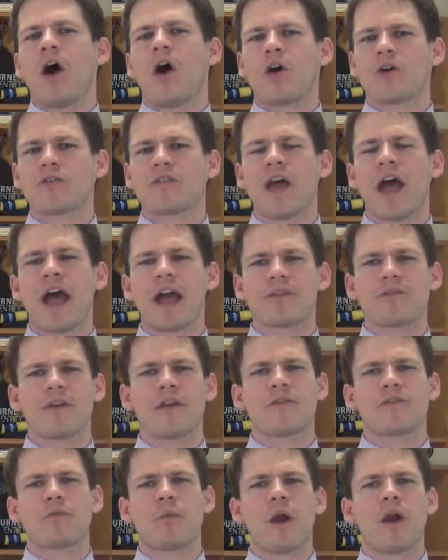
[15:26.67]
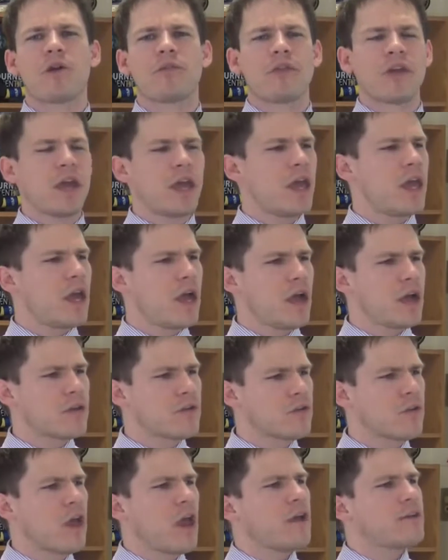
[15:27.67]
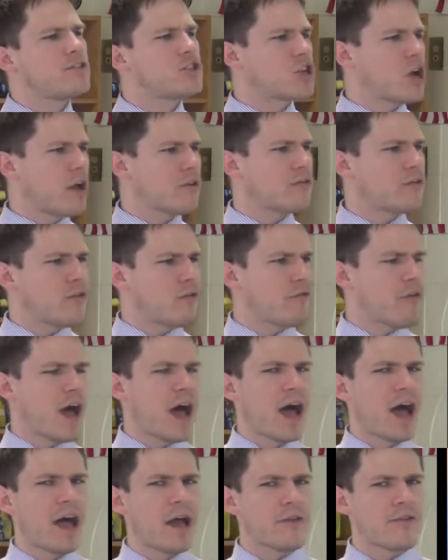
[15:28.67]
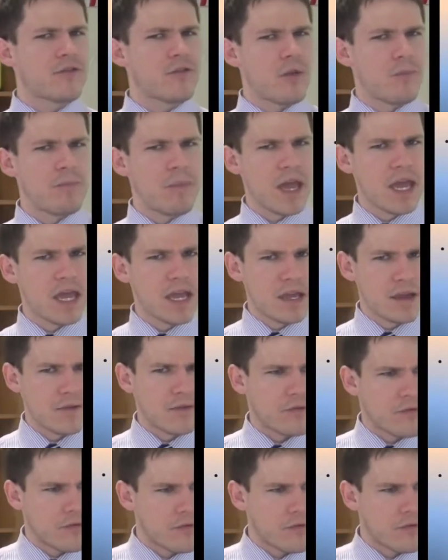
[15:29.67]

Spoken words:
are tactics where the end justifies the means.